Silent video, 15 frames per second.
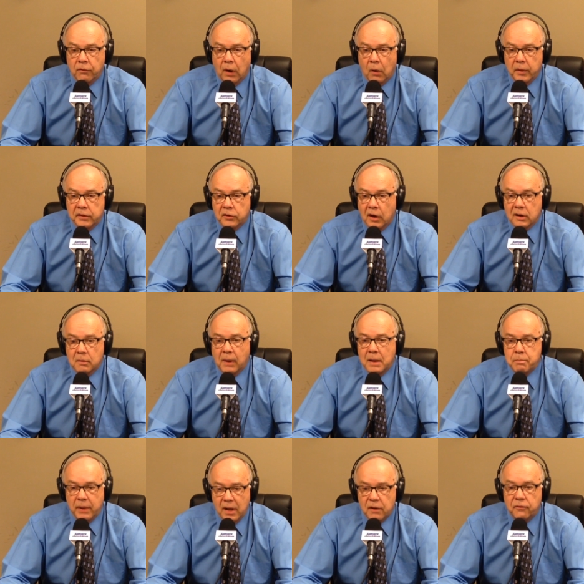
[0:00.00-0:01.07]
always talked
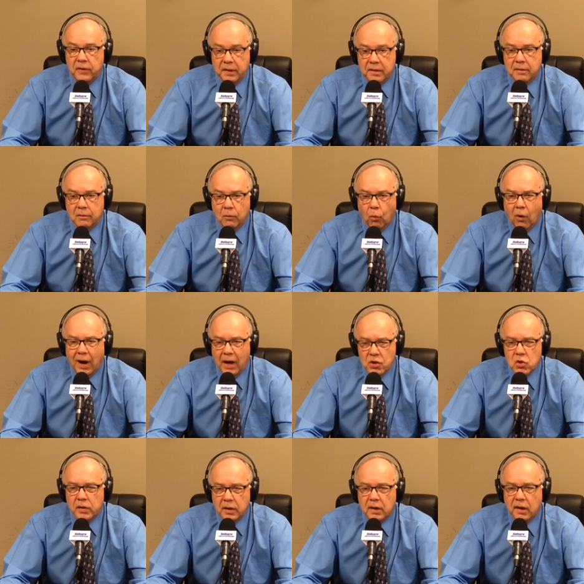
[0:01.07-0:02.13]
about benefits. Why
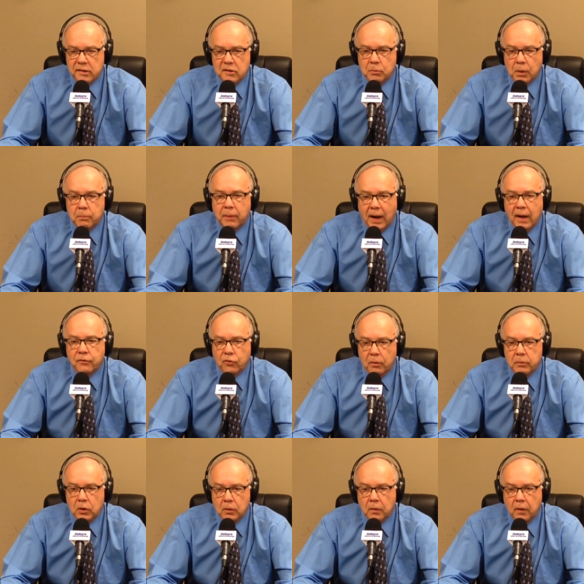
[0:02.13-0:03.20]
should the customer buy from
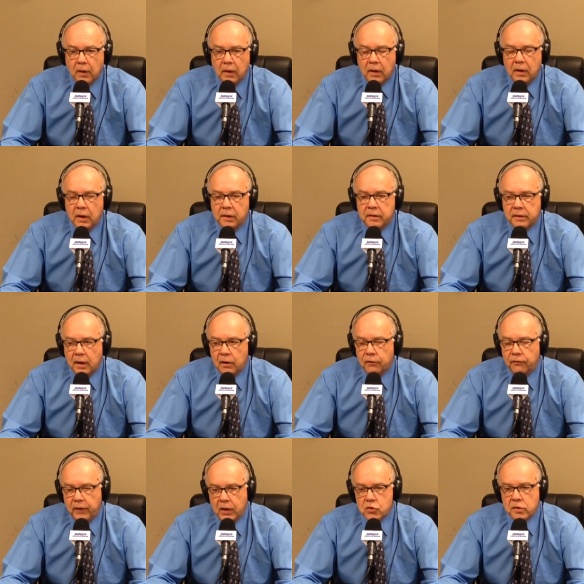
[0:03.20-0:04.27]
you? Instead of
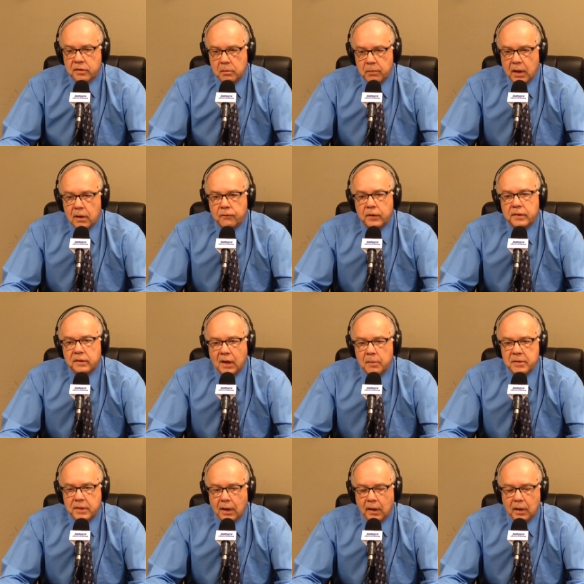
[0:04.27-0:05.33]
features and benefits type
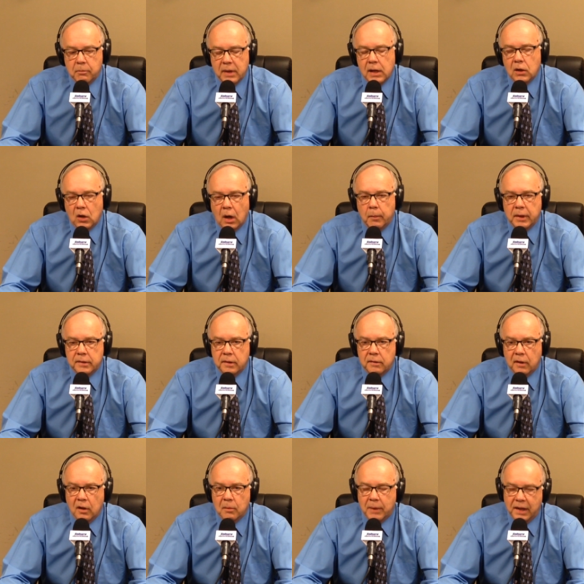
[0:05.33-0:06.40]
selling, Meconomics is
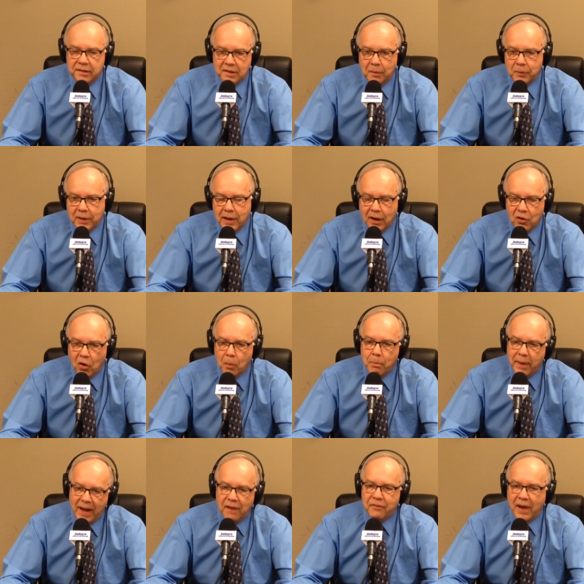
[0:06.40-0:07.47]
all about something I call
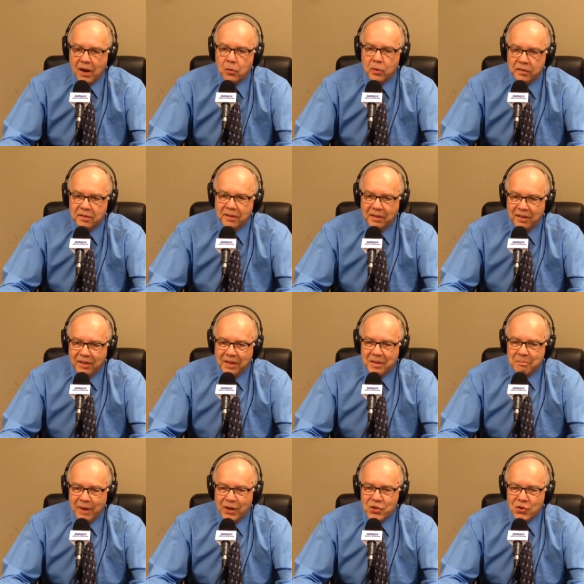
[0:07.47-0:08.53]
backwards.
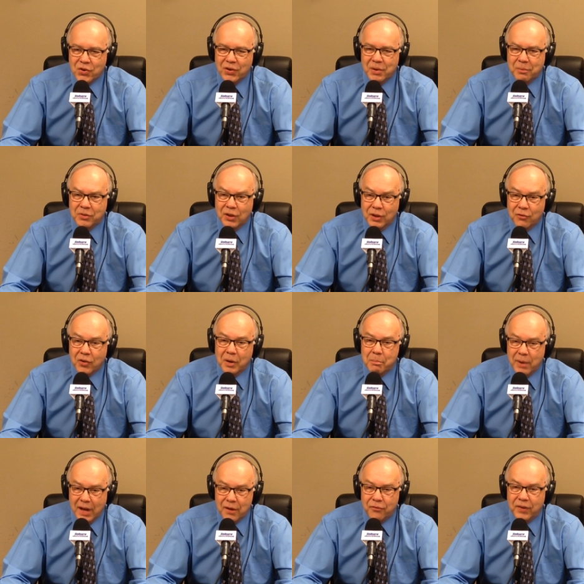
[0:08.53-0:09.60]
Make sure you're delivering
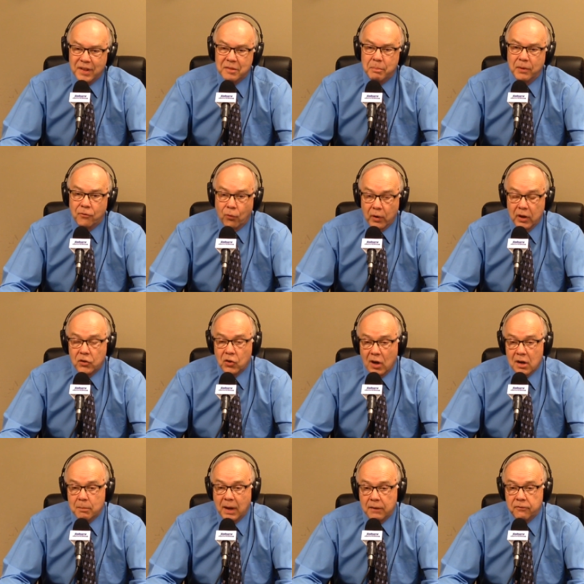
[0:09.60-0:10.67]
benefits before you
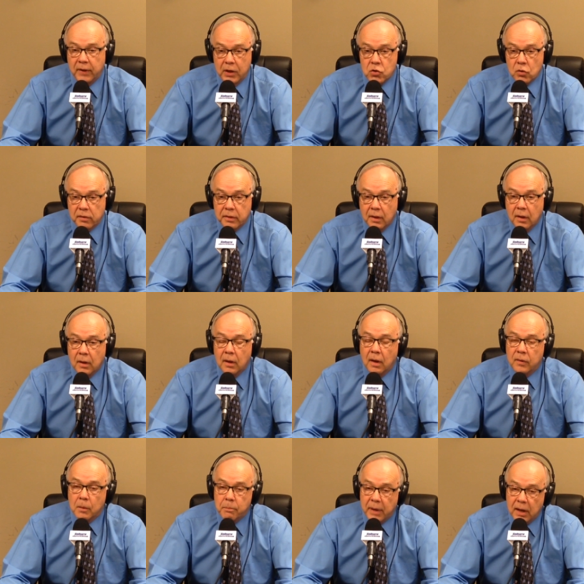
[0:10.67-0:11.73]
talk about features,
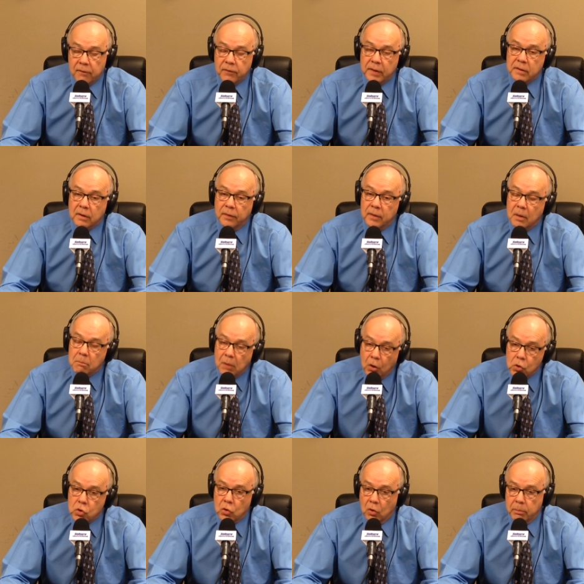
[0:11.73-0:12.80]
and the benefits are the
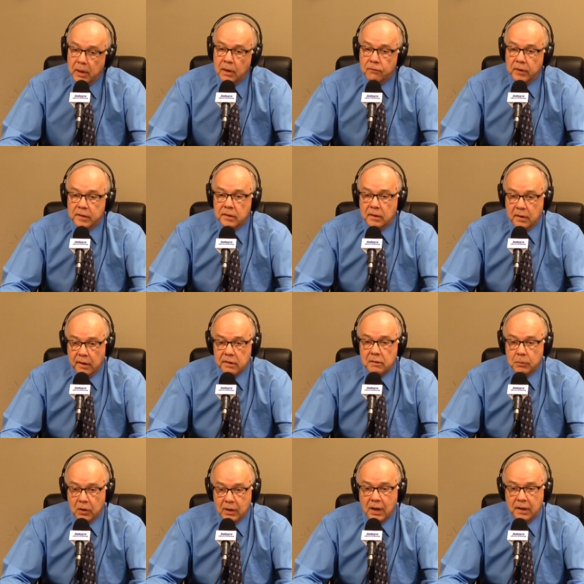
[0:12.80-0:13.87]
emotional benefits the
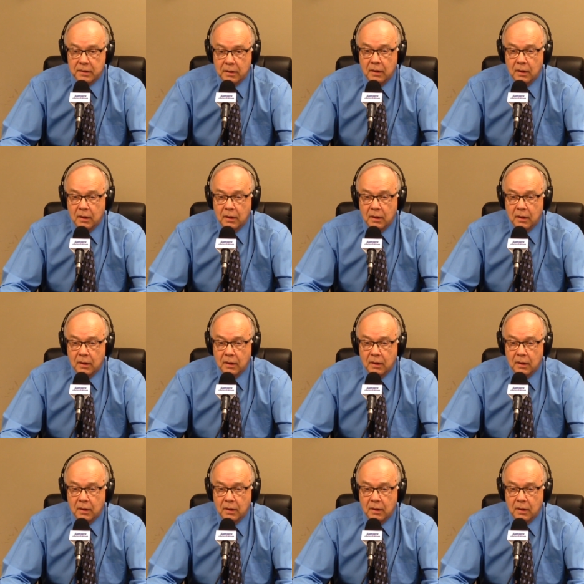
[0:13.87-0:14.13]
customer gets.